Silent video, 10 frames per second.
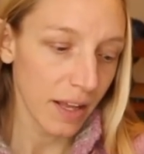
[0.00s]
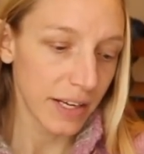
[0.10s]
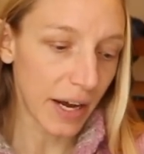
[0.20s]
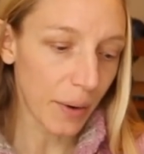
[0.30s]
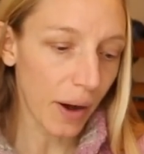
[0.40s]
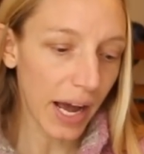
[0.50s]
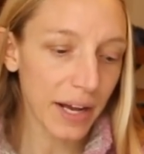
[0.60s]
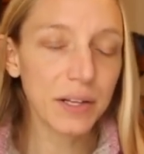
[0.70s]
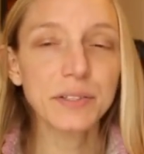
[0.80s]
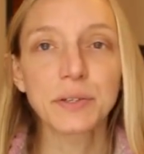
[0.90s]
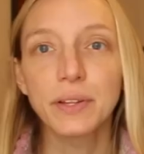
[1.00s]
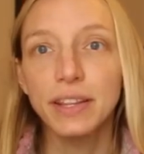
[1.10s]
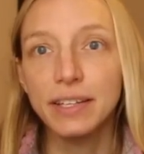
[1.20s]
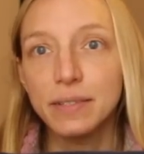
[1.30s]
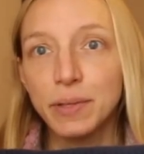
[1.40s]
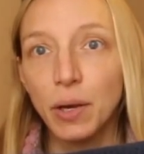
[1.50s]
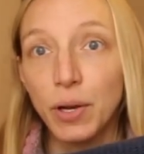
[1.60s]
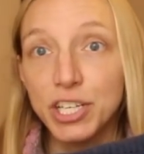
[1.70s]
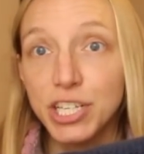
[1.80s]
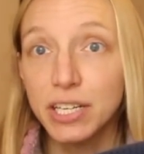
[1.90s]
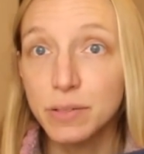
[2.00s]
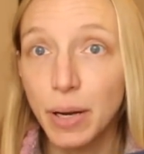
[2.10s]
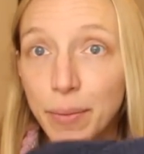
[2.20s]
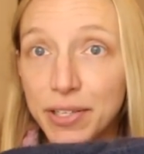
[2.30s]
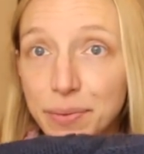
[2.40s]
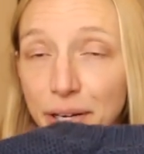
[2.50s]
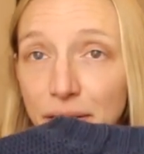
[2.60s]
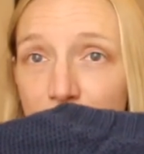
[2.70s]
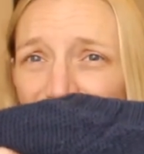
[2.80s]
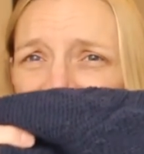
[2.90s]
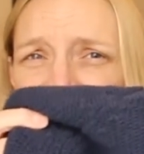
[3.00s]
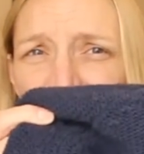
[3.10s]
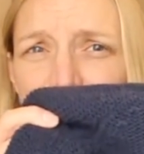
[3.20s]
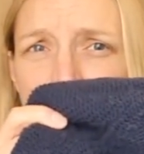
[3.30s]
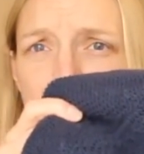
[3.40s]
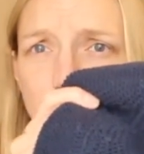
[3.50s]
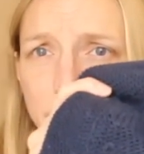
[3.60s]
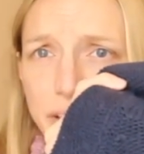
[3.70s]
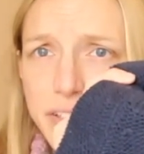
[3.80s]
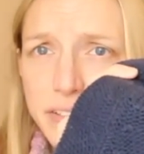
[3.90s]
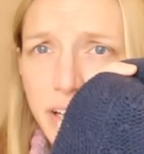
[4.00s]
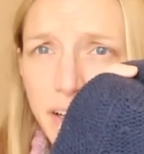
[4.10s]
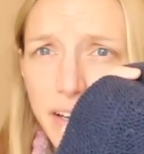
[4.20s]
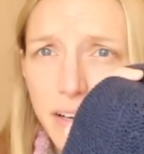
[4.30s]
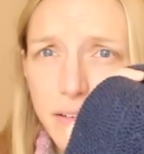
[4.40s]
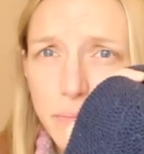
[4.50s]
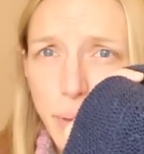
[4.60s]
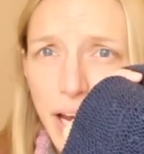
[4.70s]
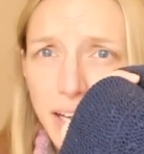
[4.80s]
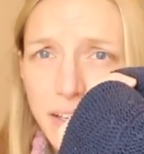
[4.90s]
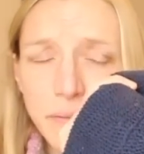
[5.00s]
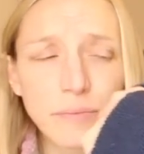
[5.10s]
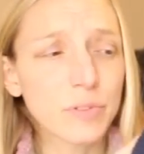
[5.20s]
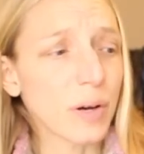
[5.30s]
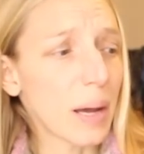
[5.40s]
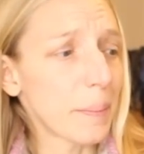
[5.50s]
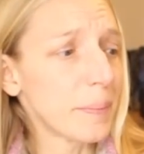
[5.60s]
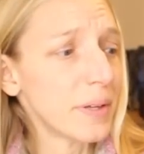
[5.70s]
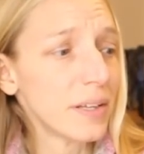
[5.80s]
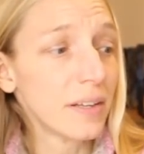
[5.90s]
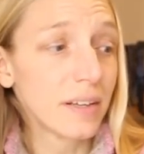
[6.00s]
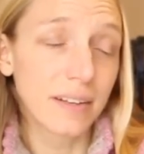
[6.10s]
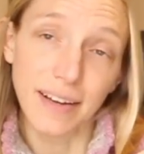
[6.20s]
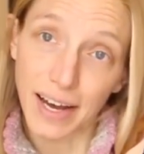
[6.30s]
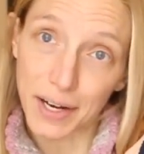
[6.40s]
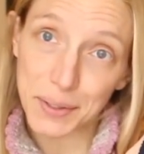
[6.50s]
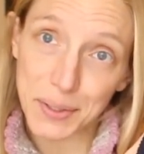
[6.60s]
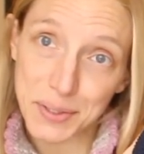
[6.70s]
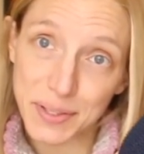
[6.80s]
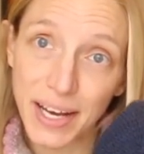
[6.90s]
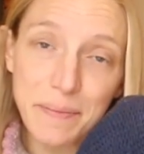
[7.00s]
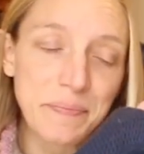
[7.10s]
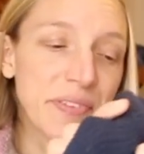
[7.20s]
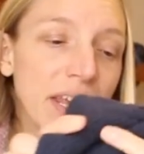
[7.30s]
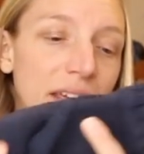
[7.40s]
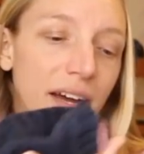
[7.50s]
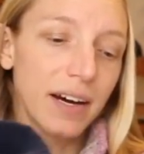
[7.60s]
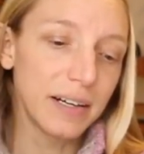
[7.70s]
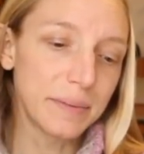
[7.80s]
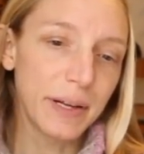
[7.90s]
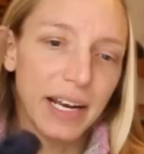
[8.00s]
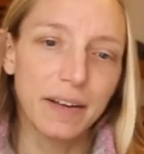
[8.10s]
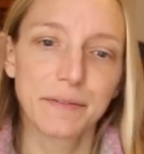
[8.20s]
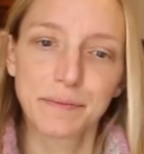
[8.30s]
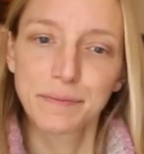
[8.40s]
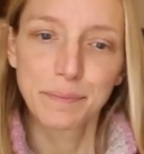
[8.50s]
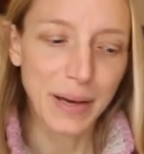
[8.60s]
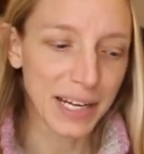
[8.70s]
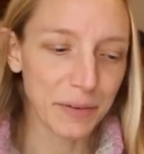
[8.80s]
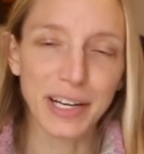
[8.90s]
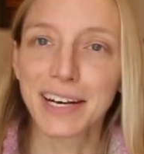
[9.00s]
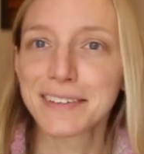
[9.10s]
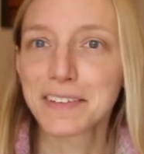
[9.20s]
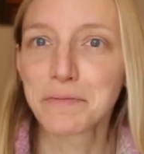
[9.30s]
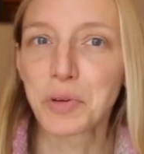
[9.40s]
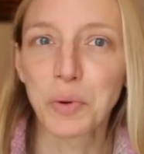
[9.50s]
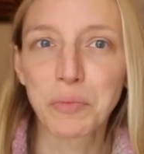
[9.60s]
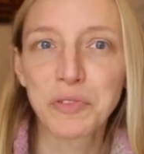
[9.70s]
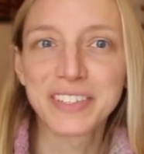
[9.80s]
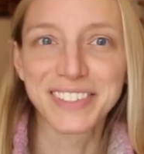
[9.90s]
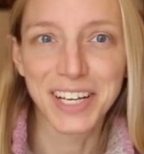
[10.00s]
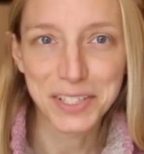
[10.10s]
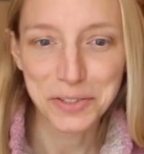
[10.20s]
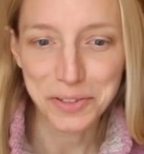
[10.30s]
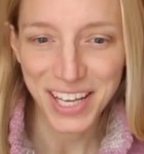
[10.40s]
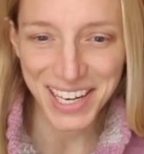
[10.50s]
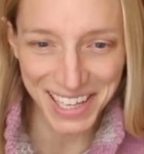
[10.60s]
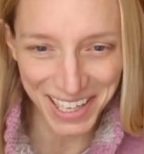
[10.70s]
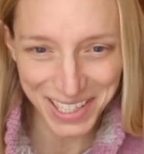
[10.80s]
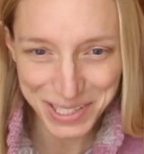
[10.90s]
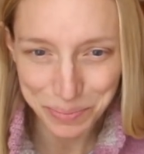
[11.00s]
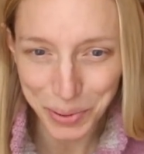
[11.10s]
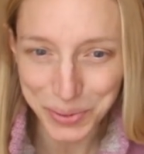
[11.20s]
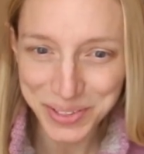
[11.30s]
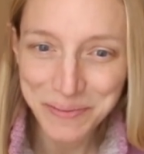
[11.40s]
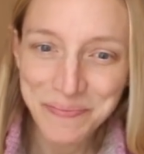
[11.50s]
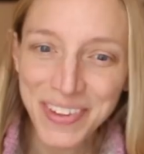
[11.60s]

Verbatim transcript: Now, I also know that that's something I want to change about my sweater. I don't want to do the reverse stockinette back, so I'm not going to do that. Um, and I'm, Maggie Rigetti's given me one more reason not to do that, I suppose.